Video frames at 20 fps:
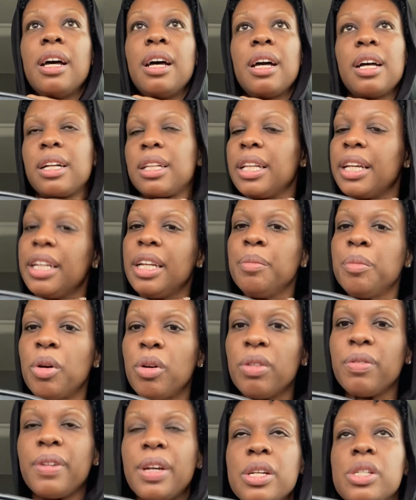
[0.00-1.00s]
cleaning
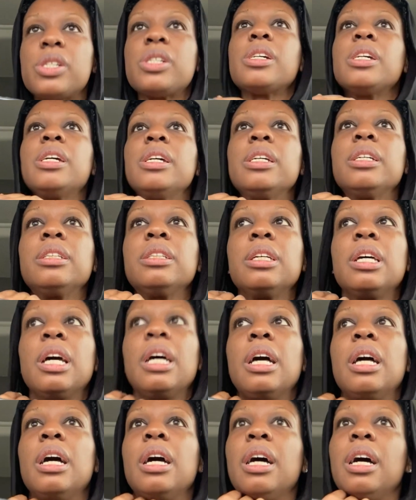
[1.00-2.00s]
motivation,
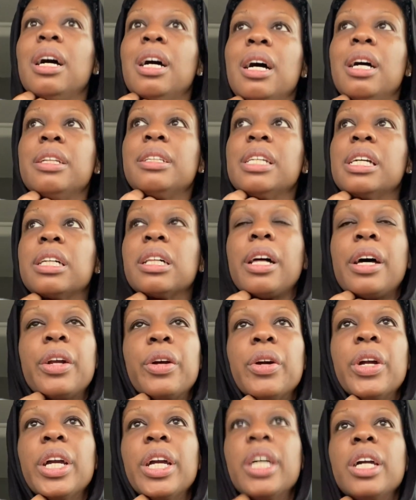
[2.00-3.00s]

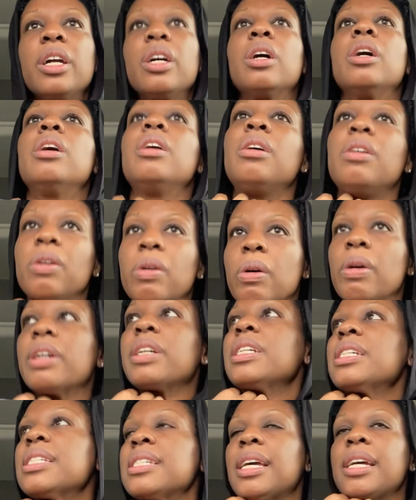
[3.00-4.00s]
decluttering,
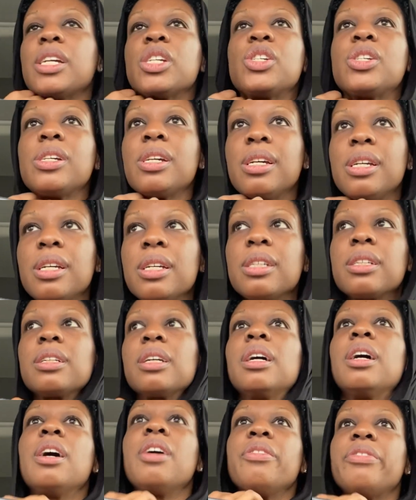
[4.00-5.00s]
organization,
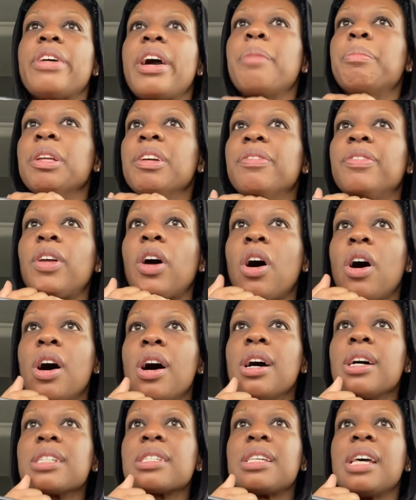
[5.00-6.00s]
family
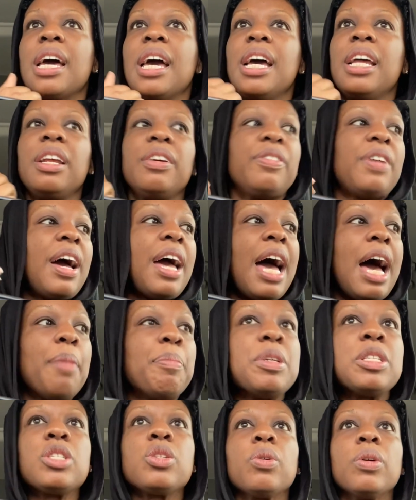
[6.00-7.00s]
vlogs. And if I
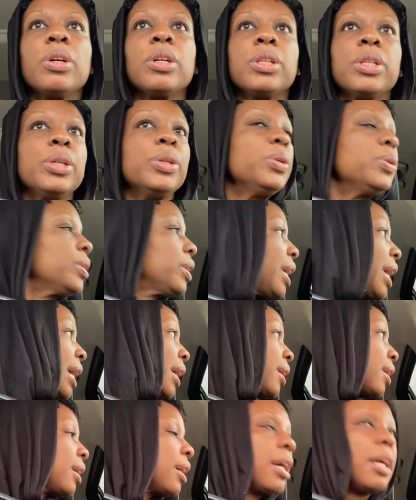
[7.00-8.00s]
happen to include like
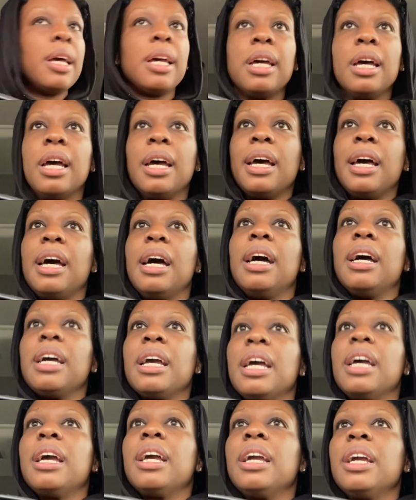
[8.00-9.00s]

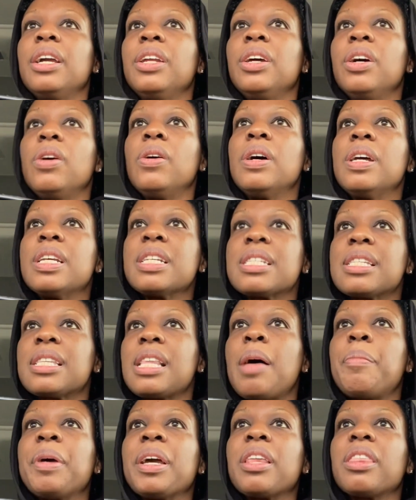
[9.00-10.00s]
an
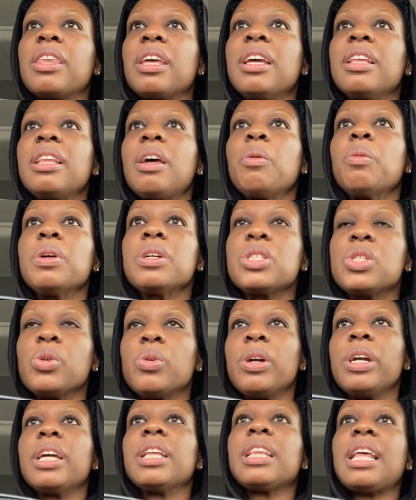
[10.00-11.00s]
Islamic thing that we're
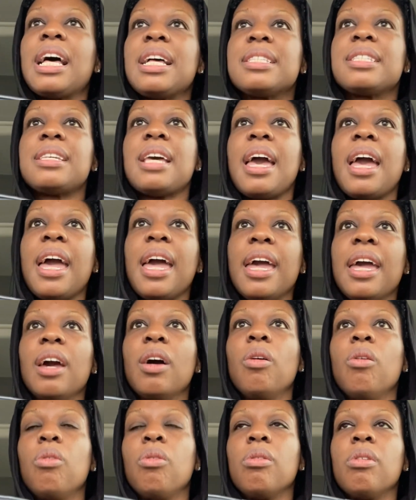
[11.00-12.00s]
doing that day,
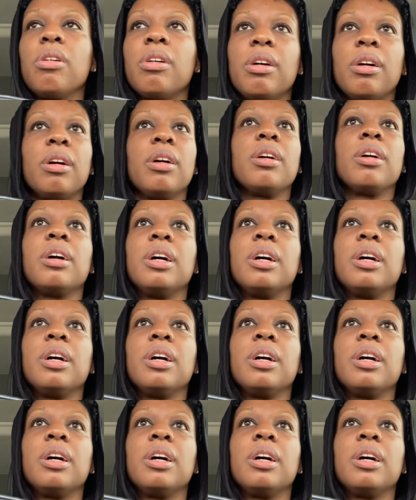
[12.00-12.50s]
or